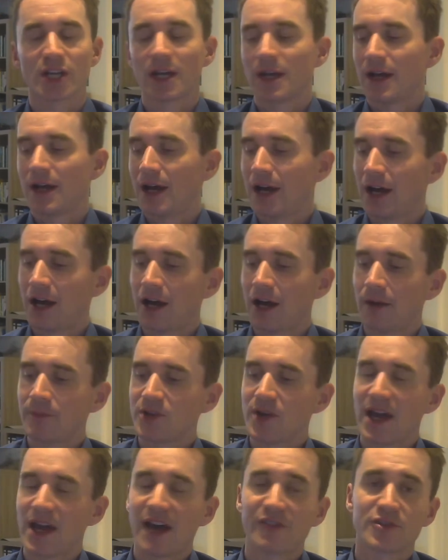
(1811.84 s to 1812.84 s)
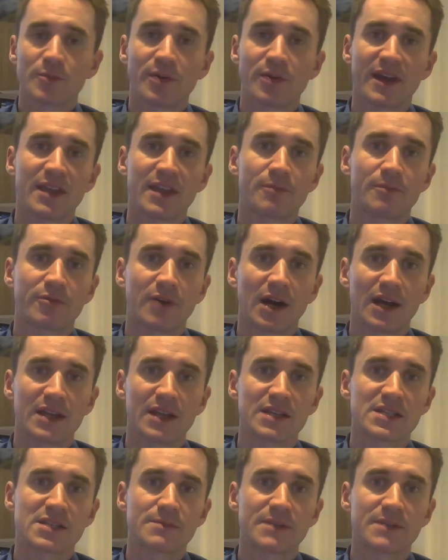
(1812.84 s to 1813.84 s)
you have to pay a
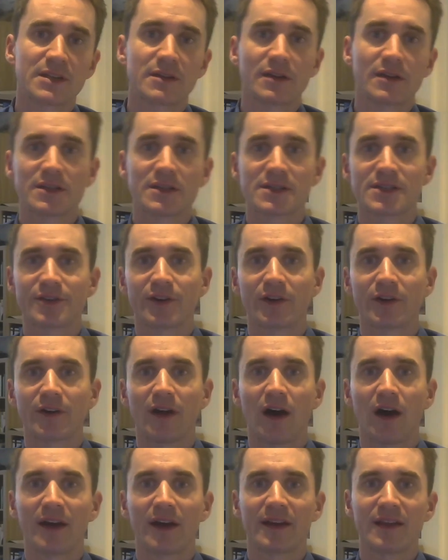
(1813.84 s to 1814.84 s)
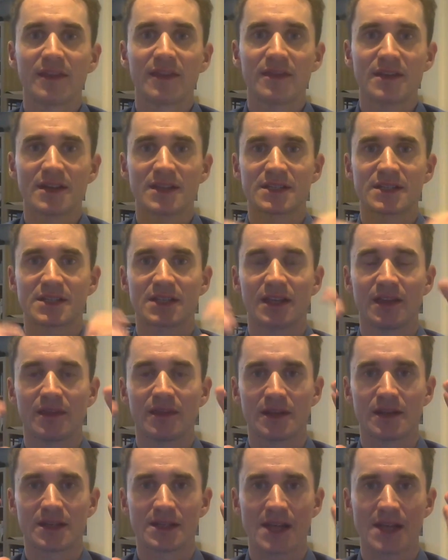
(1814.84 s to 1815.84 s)
price because you're not in this
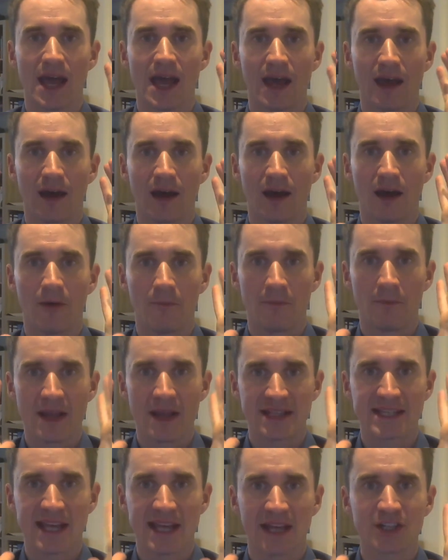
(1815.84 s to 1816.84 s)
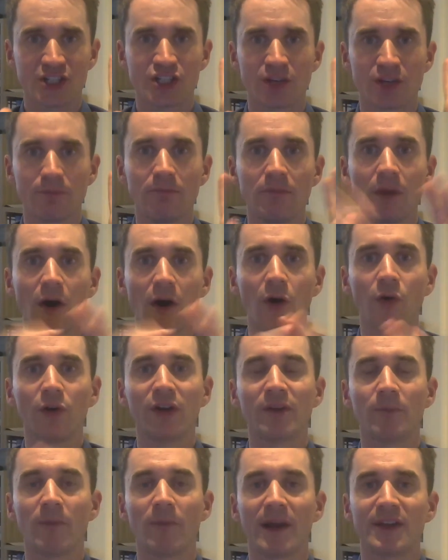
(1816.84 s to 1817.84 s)
tension
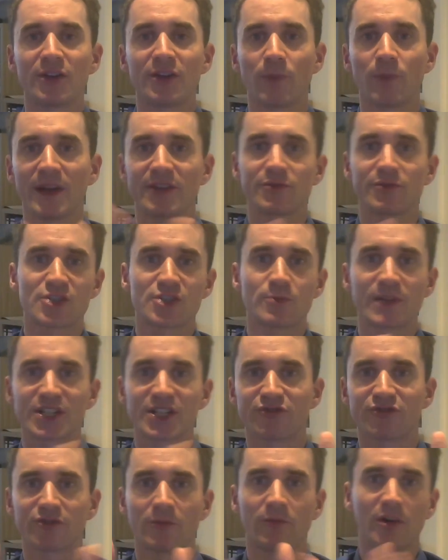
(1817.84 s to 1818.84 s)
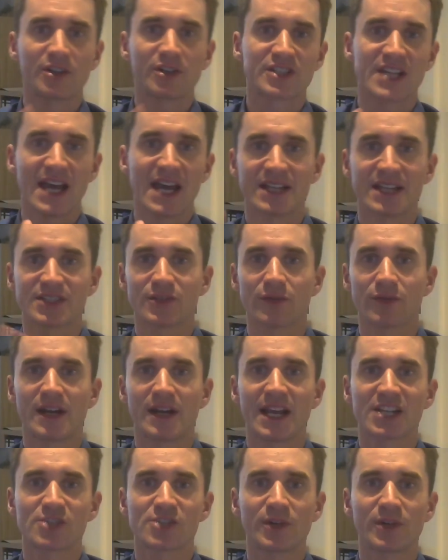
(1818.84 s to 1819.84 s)
mode when you switch from one task to the
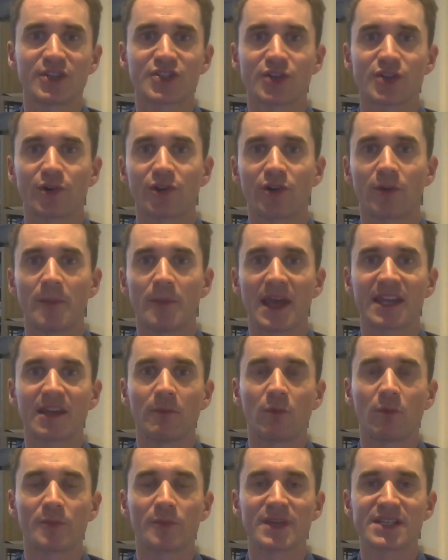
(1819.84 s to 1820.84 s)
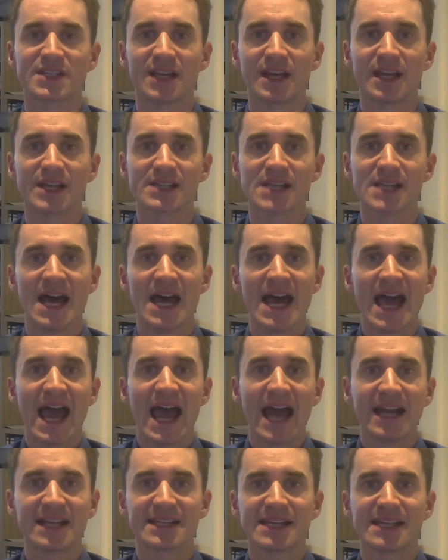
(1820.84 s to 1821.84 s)
next one. So you're making more mistakes, and
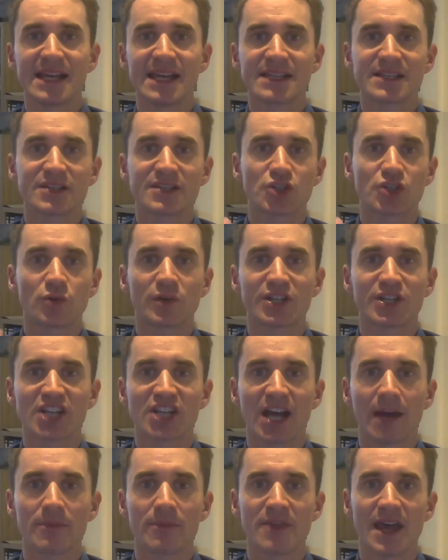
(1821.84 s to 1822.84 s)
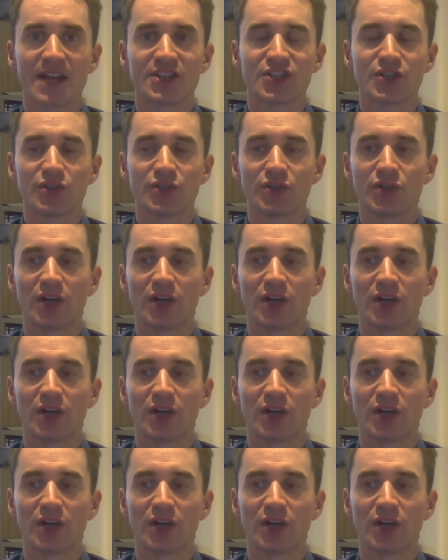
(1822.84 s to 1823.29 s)
it takes a short time that you